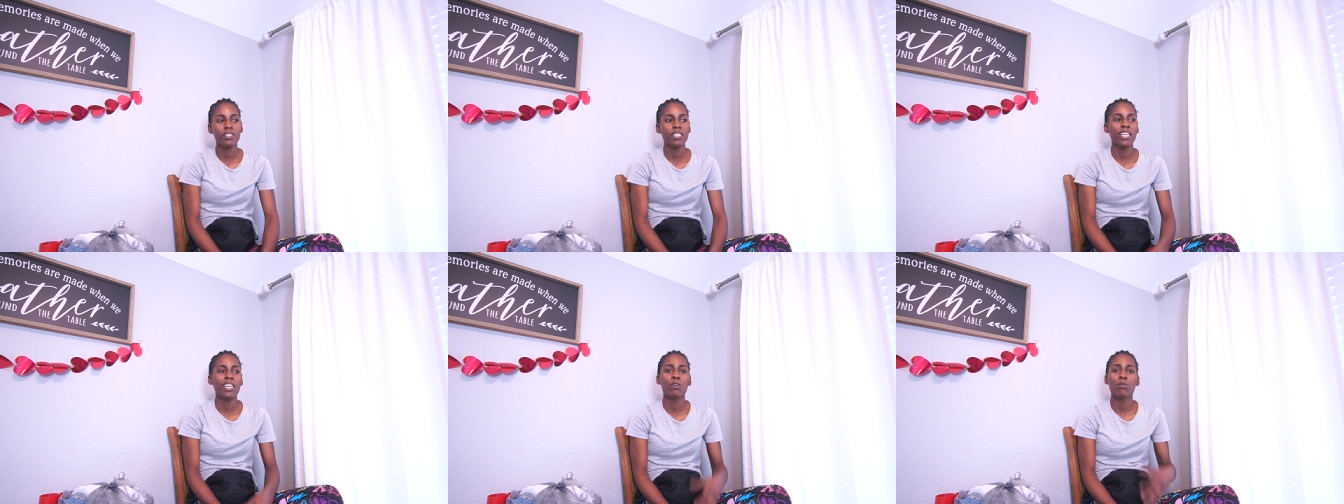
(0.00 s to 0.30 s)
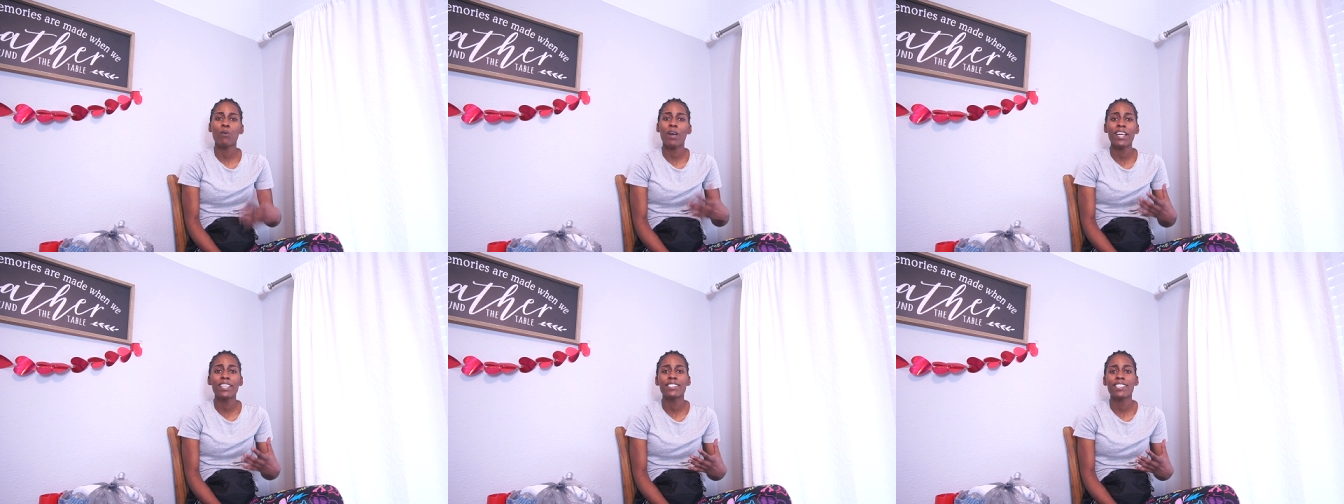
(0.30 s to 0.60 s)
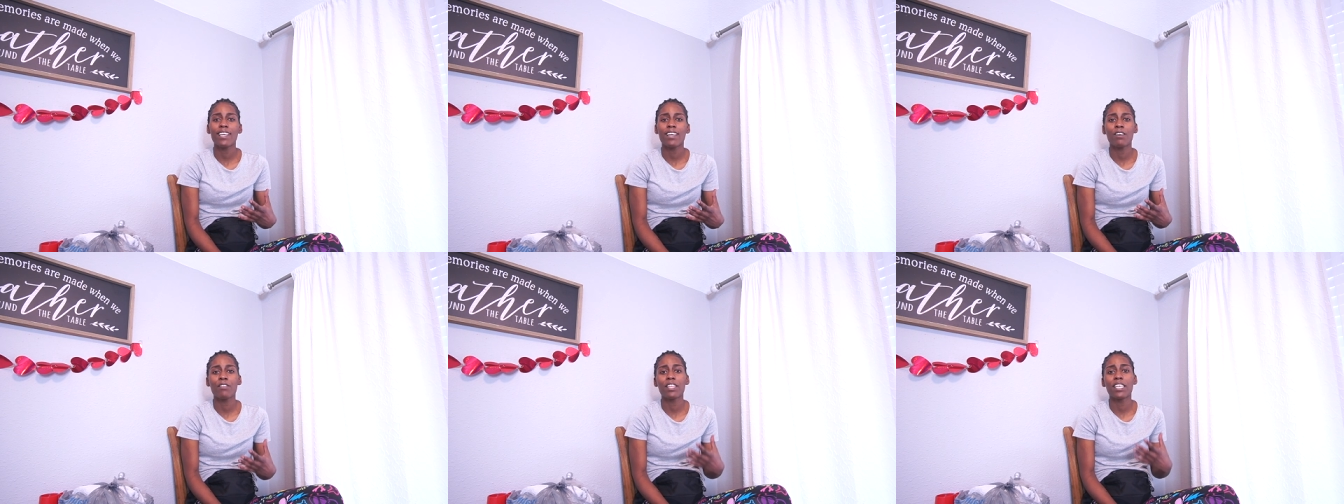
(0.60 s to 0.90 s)
And right
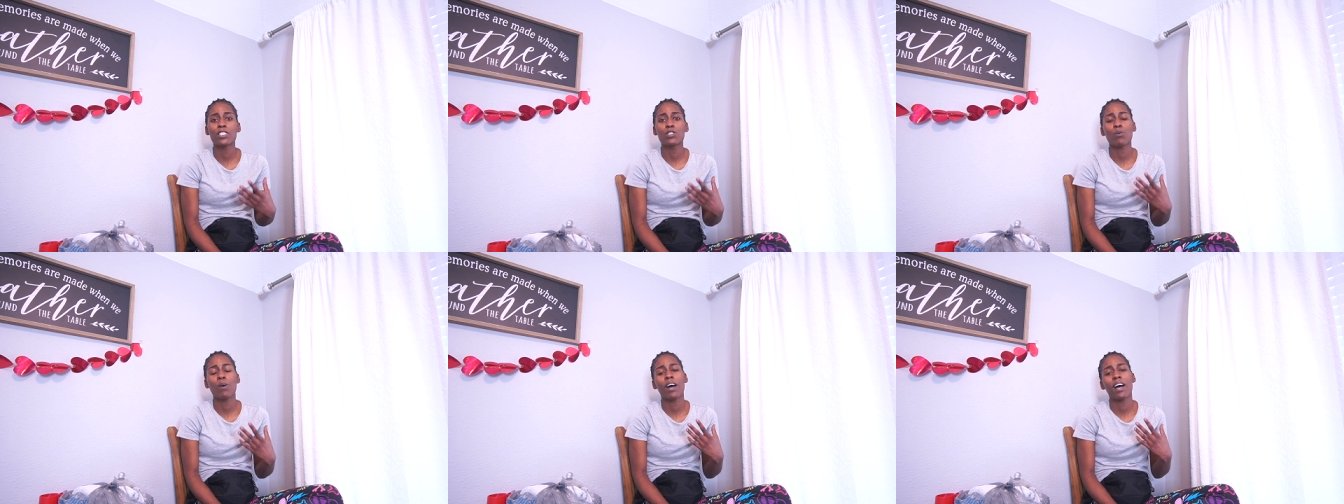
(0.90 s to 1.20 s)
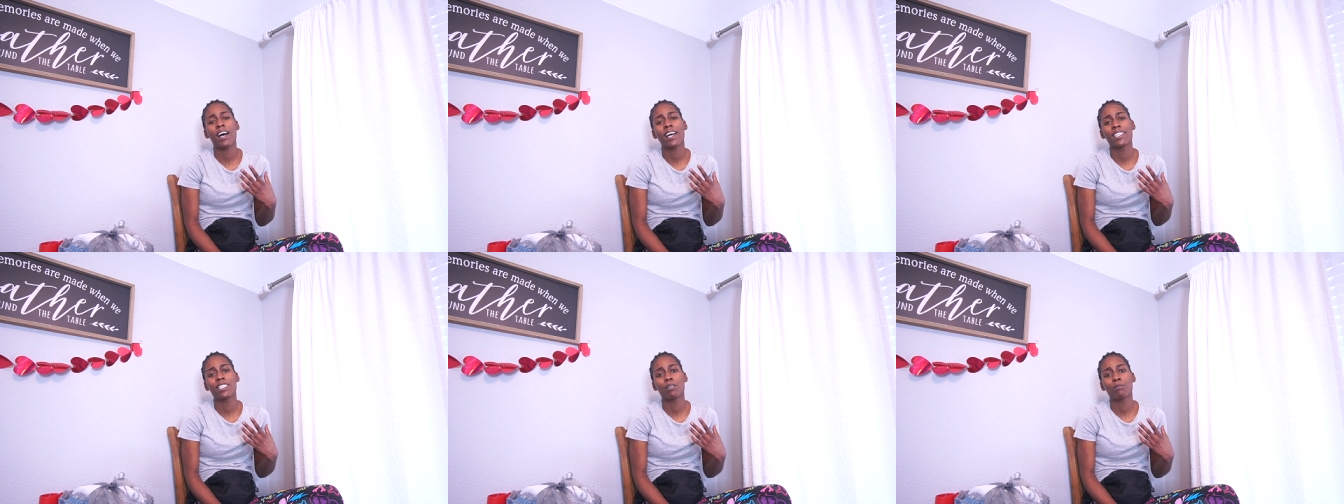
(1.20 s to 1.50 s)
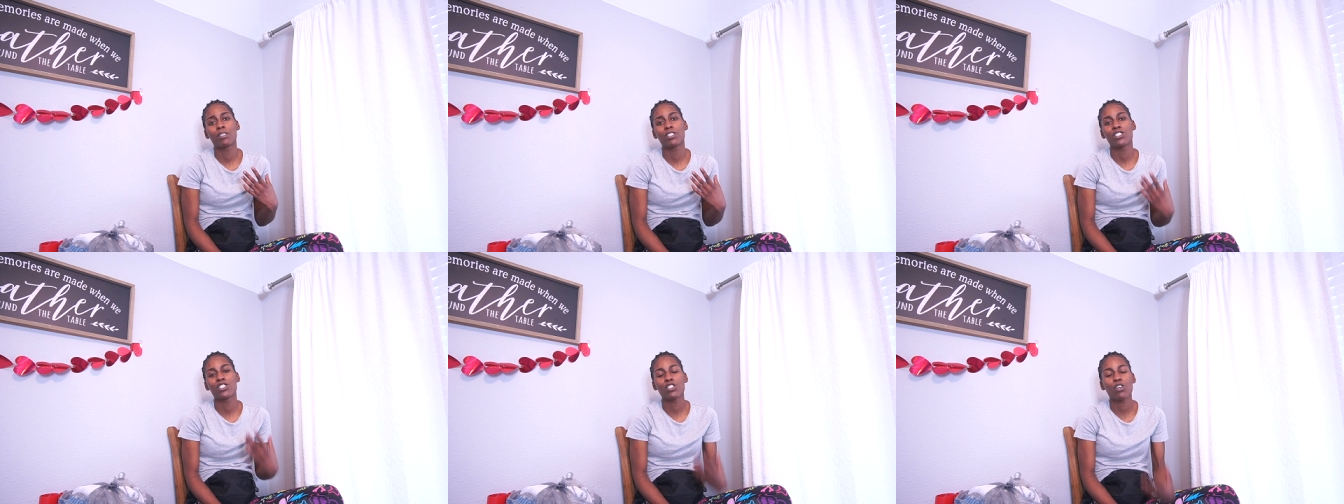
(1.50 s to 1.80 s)
now, that's why I
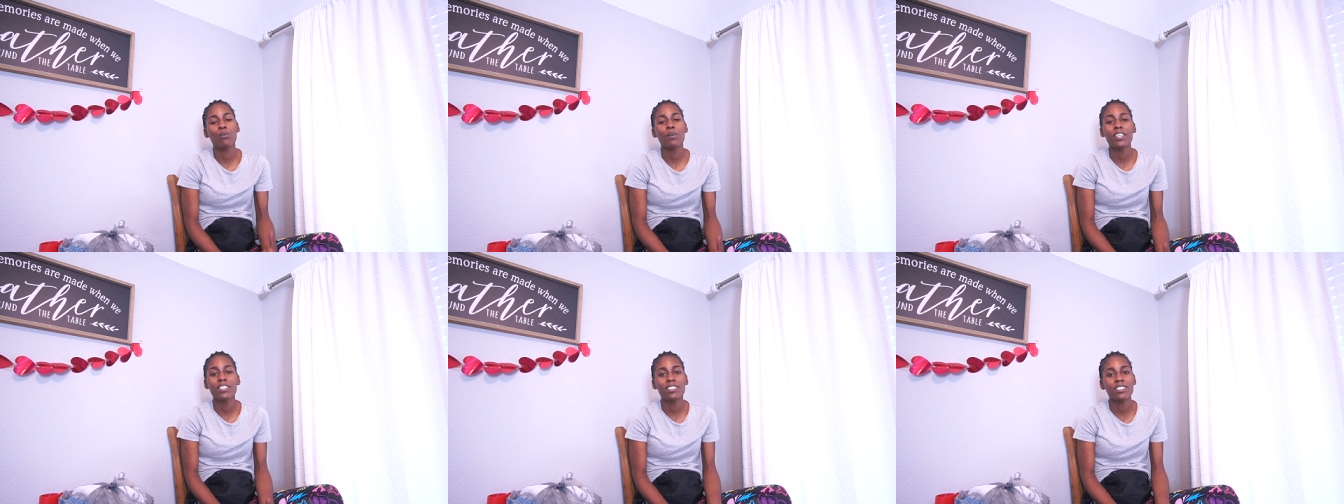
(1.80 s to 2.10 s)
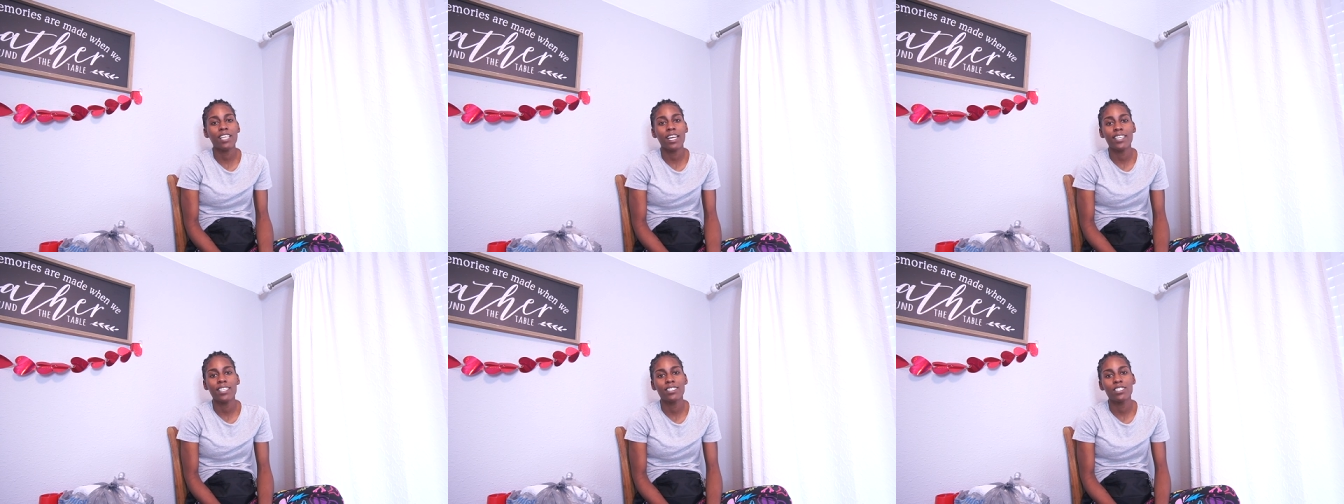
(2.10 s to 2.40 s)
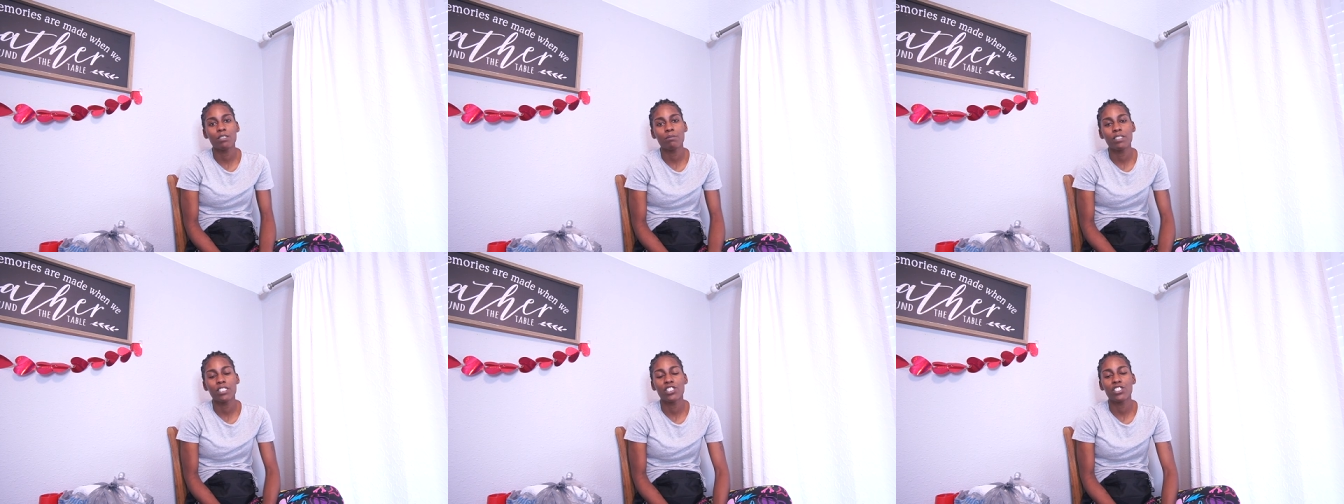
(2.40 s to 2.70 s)
am so excited
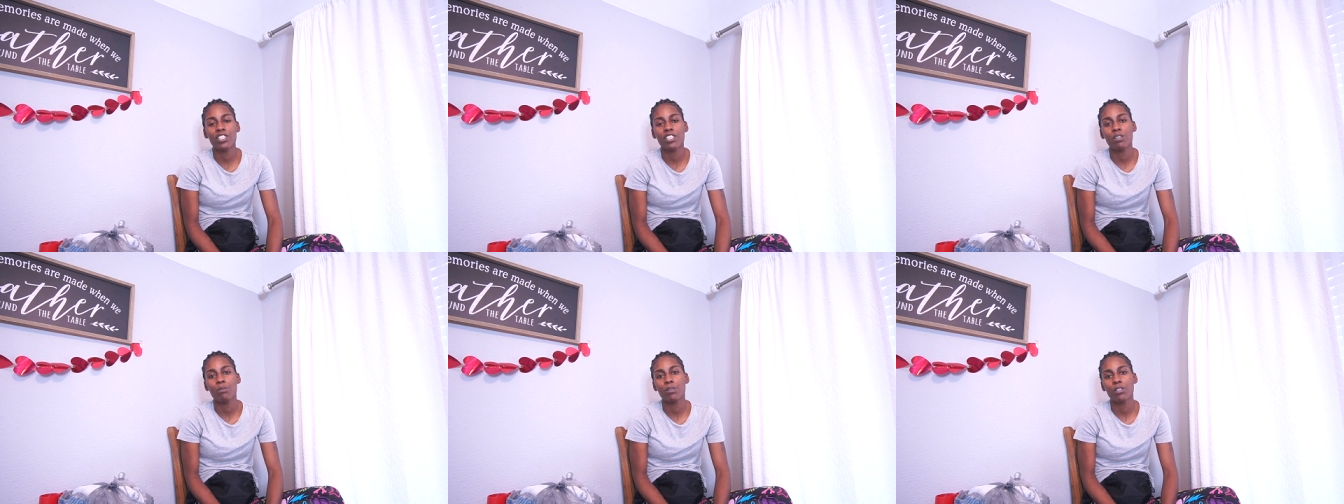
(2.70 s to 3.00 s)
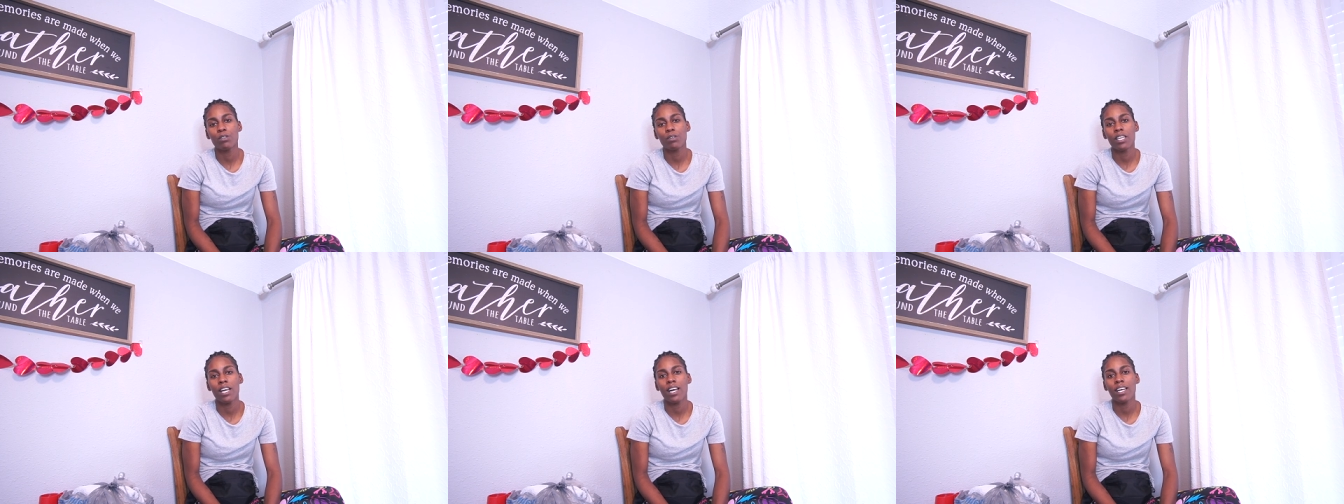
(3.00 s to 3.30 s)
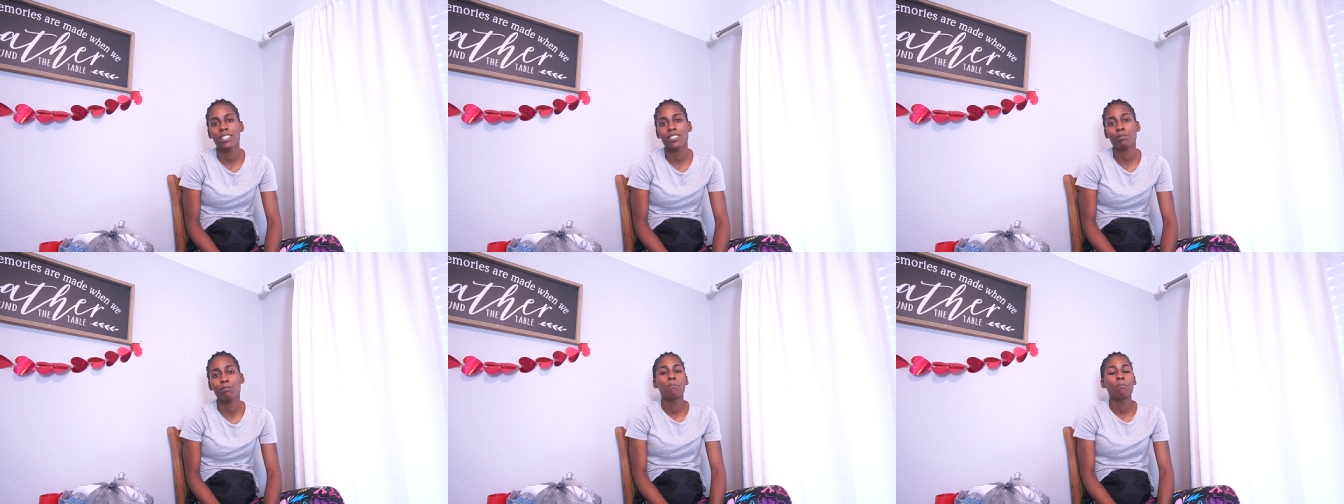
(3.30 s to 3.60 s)
to be sharing with you guys